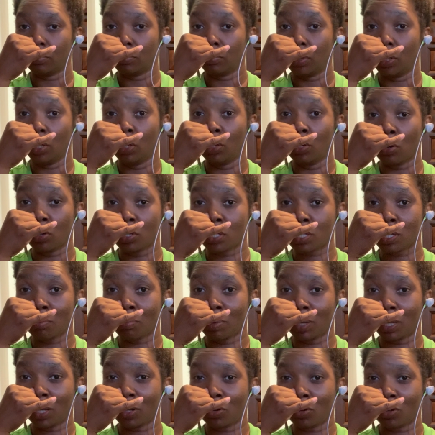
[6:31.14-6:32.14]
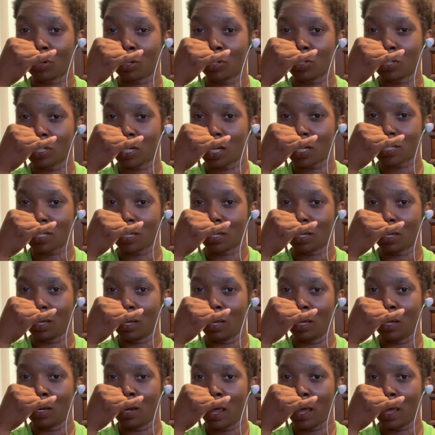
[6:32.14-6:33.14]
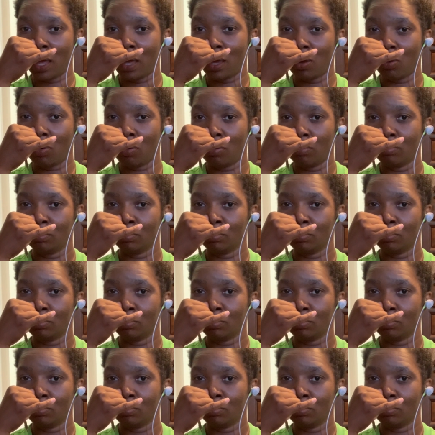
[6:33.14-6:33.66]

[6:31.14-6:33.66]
You notice I'm a little congested. Inhale.